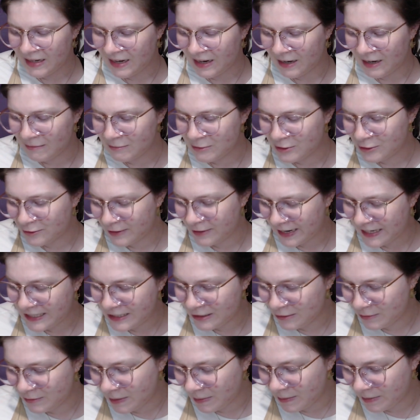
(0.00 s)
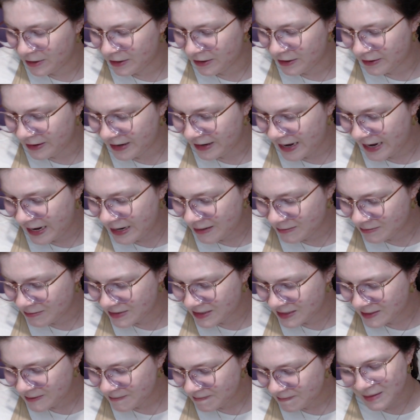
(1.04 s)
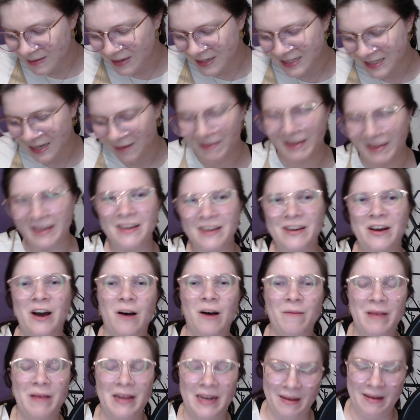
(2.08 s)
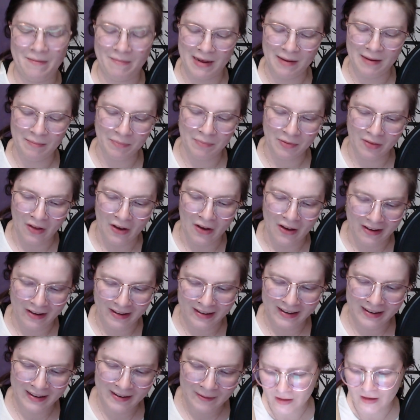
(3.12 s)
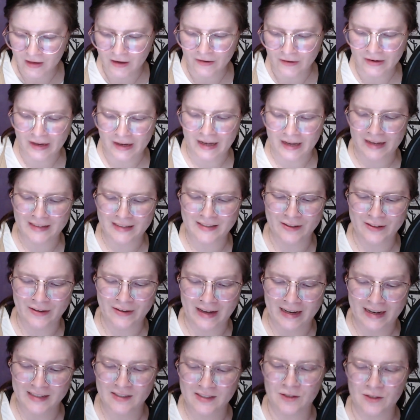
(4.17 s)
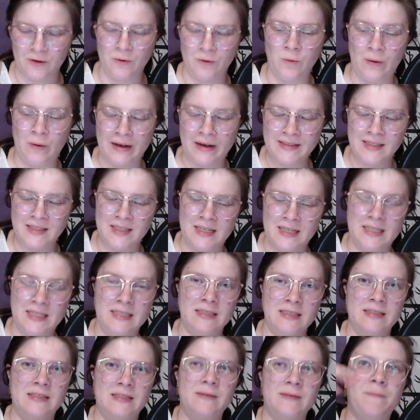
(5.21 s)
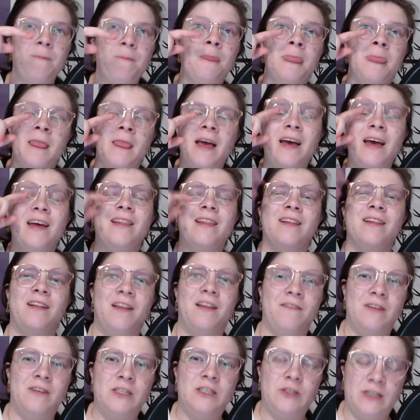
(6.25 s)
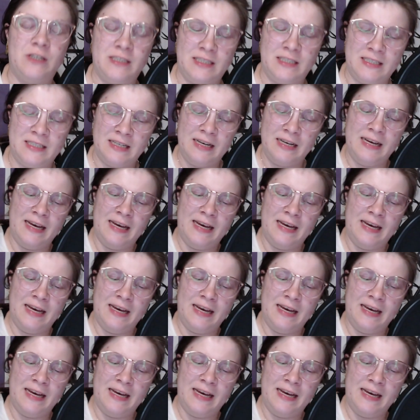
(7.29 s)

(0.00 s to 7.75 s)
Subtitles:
I'm trying to remember their names because I make a comment in my blog. Okay, so Wes is the love interest.